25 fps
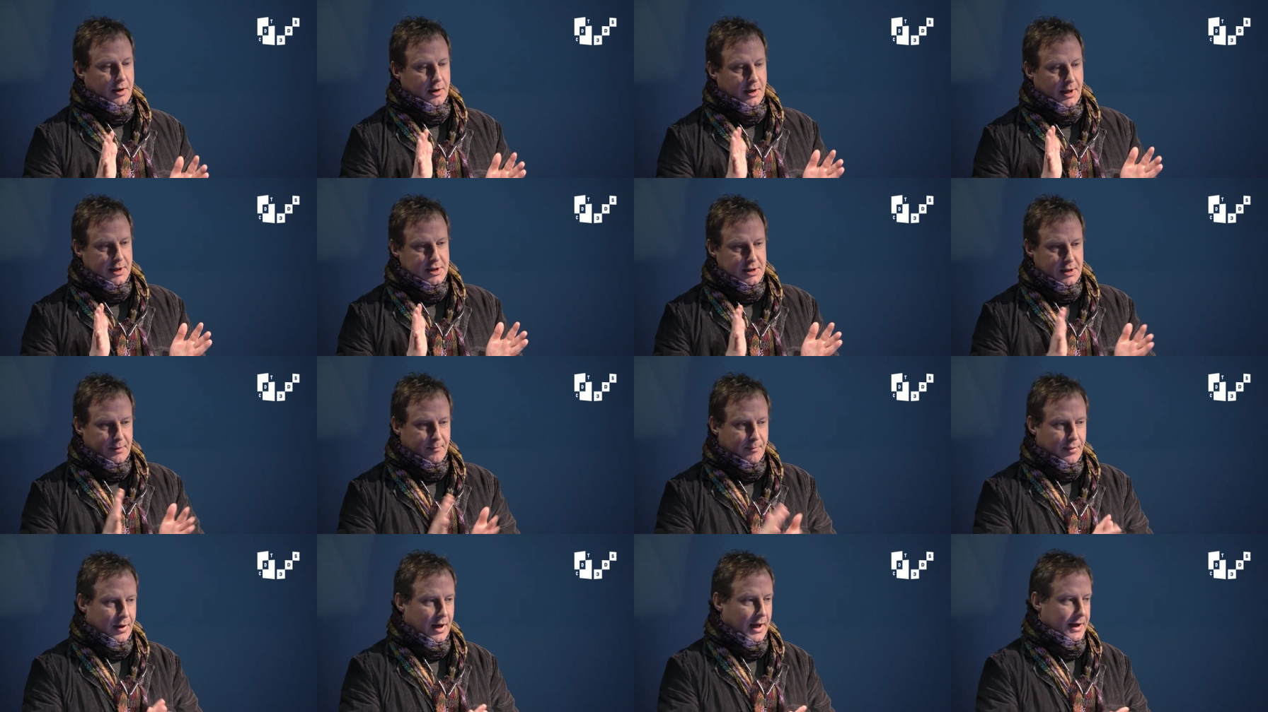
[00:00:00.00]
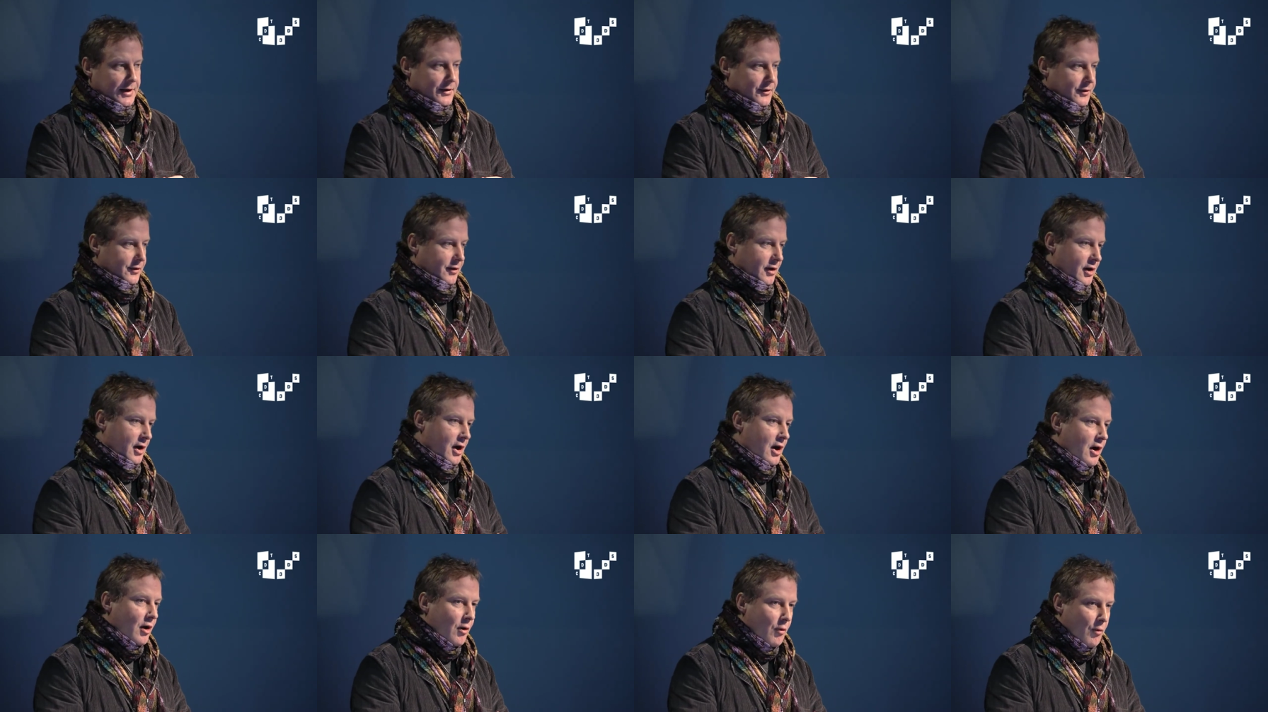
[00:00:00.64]
You can actually
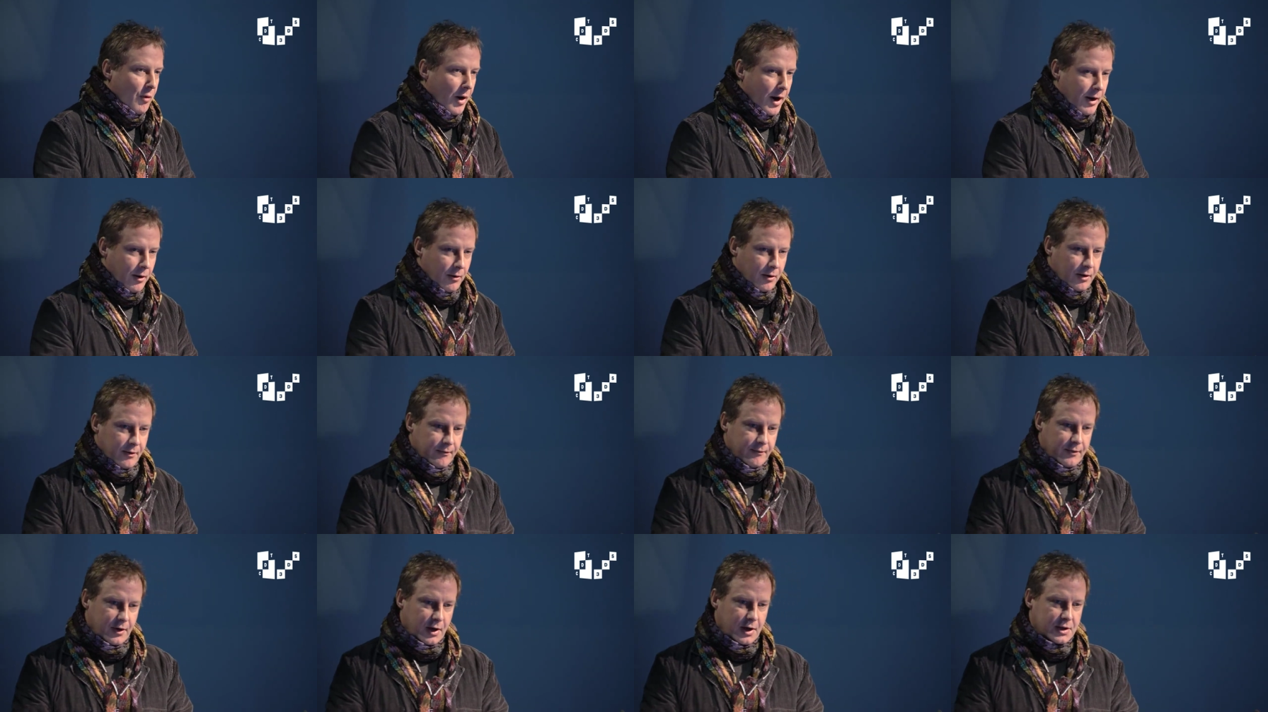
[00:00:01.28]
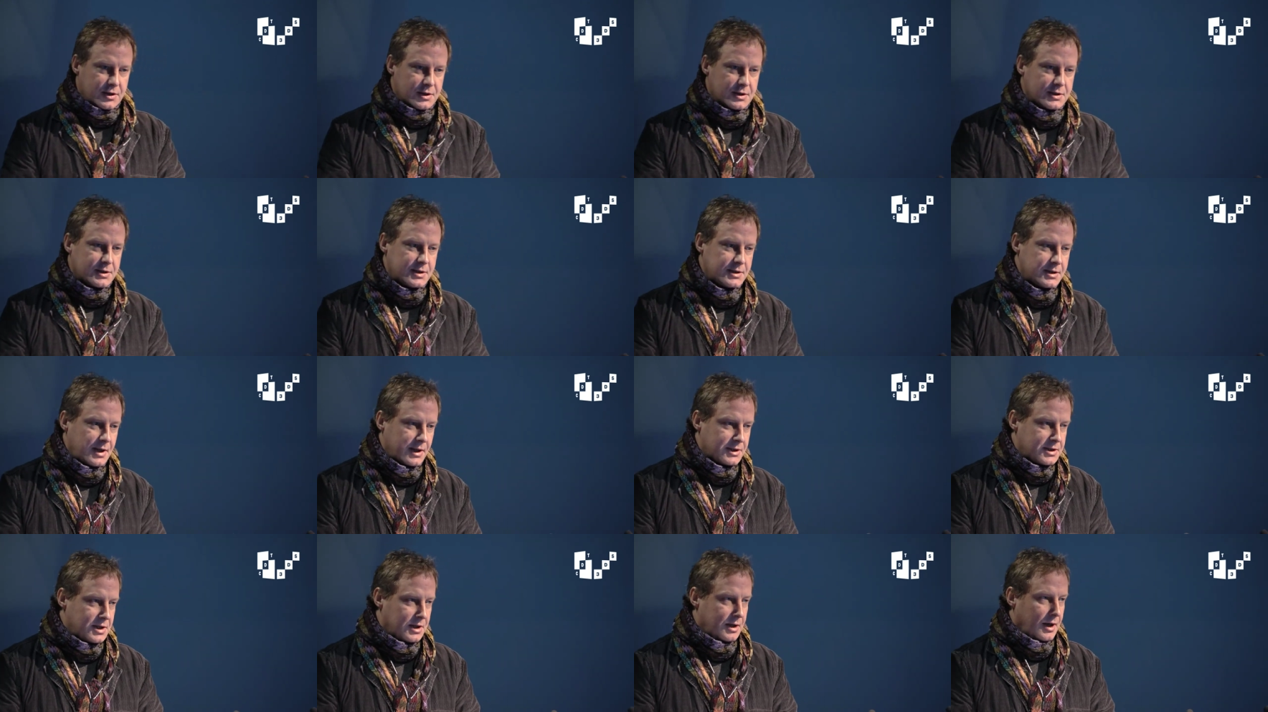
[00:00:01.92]
place where your
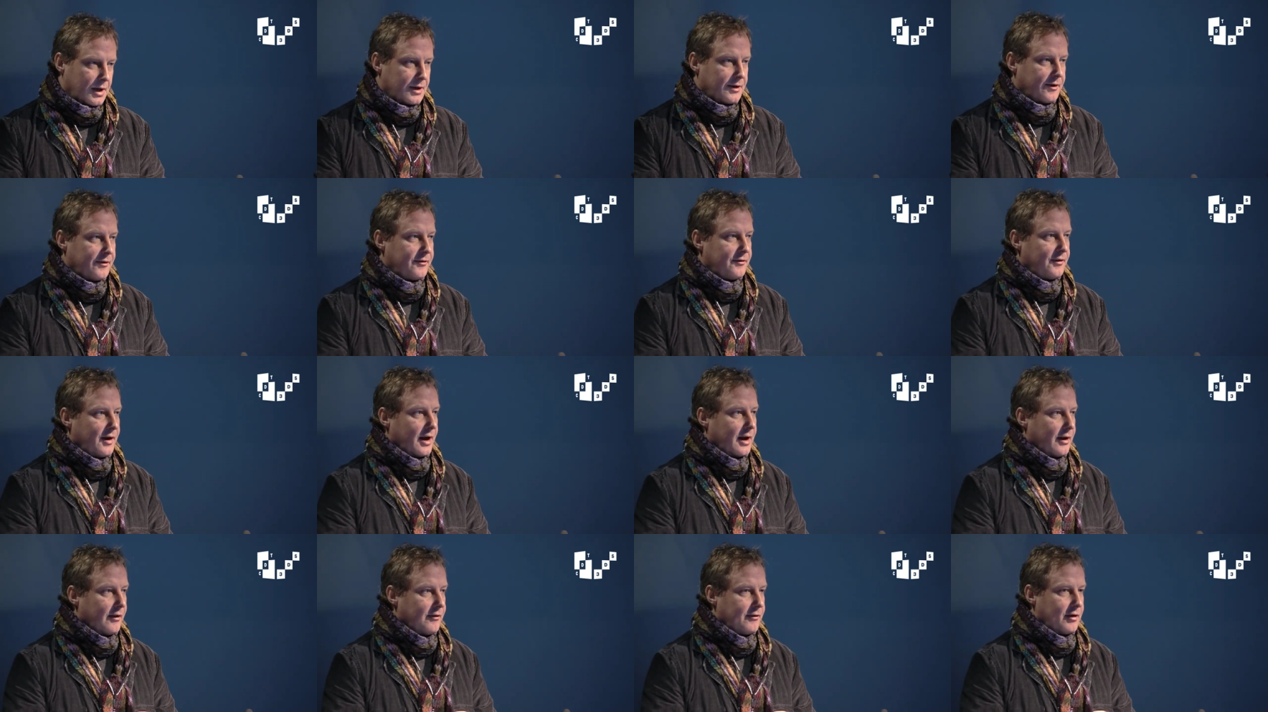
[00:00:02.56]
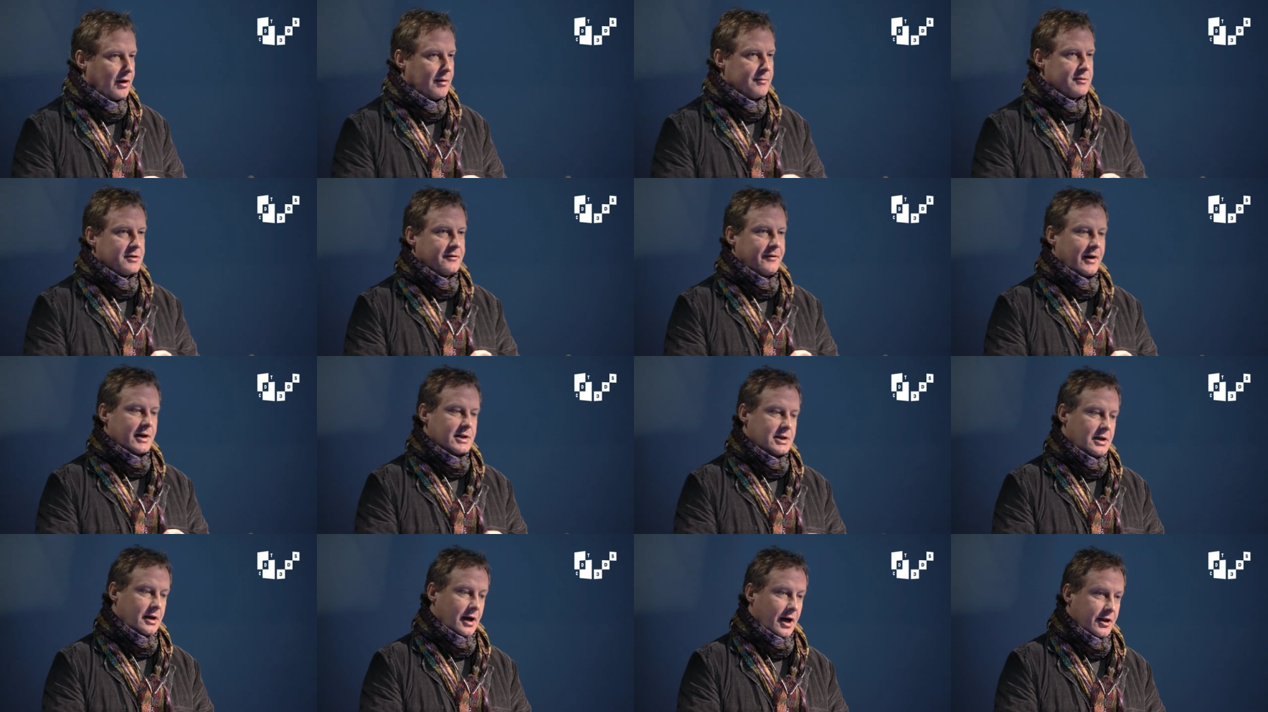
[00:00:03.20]
convergence is actually going to sit in terms
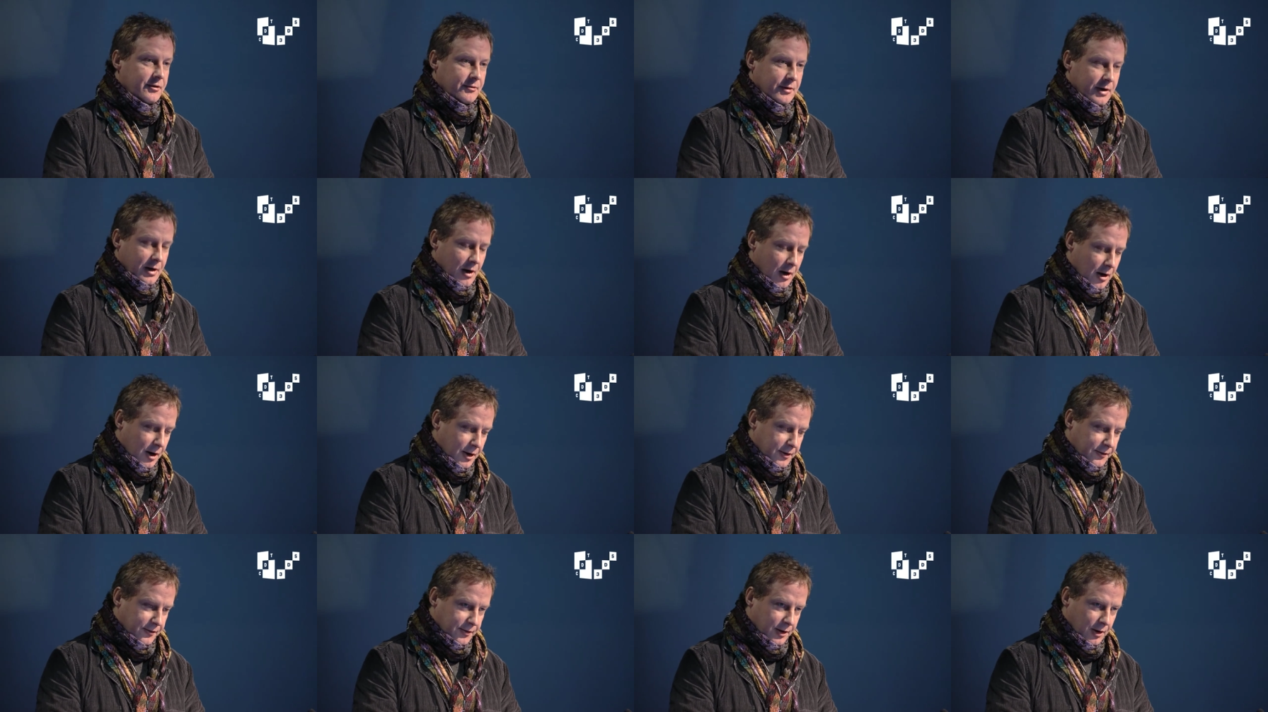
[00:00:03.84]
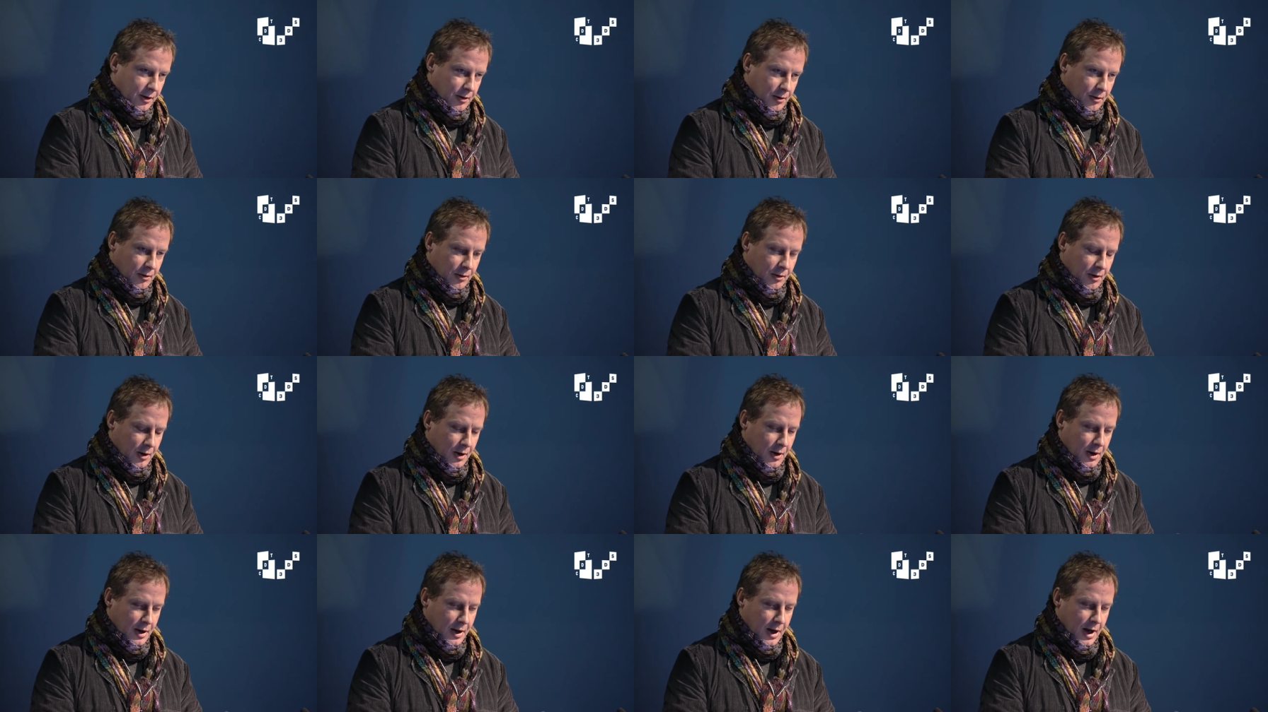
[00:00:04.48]
of actually either enhancing your